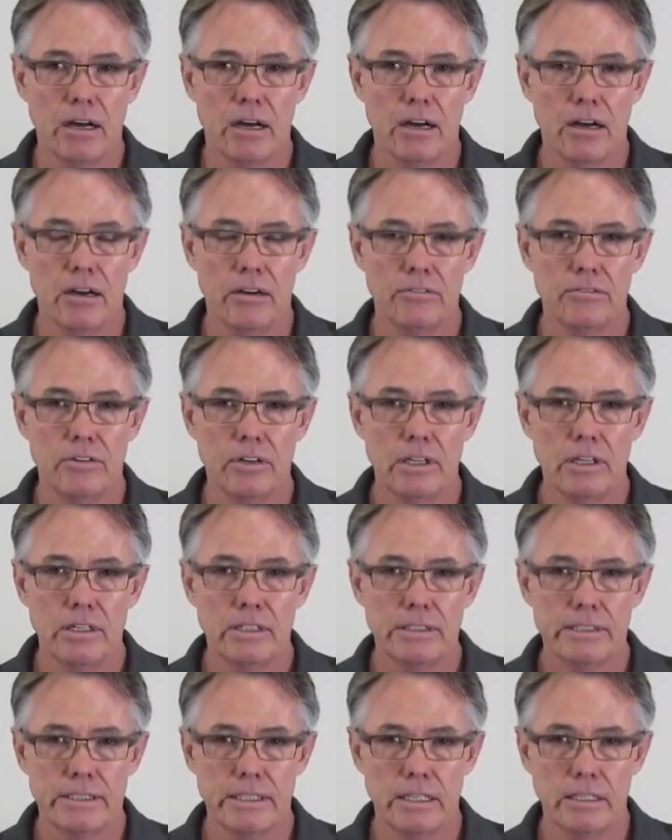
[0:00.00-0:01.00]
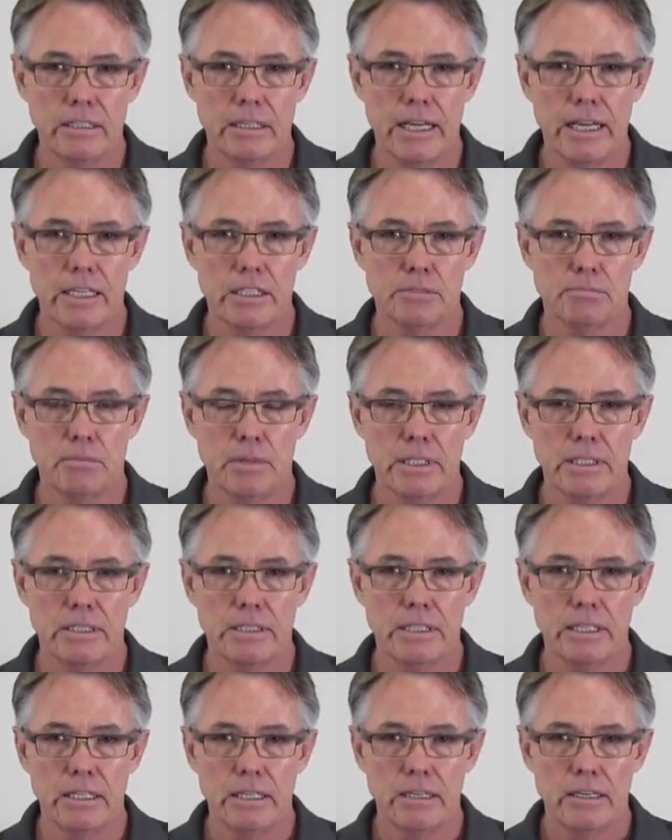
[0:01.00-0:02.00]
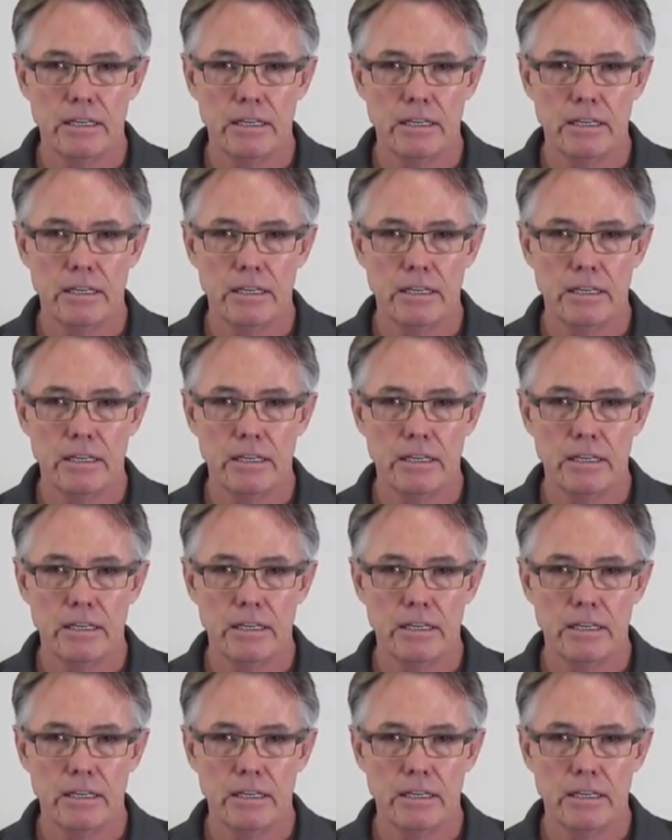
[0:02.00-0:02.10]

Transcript: of SEAR engagement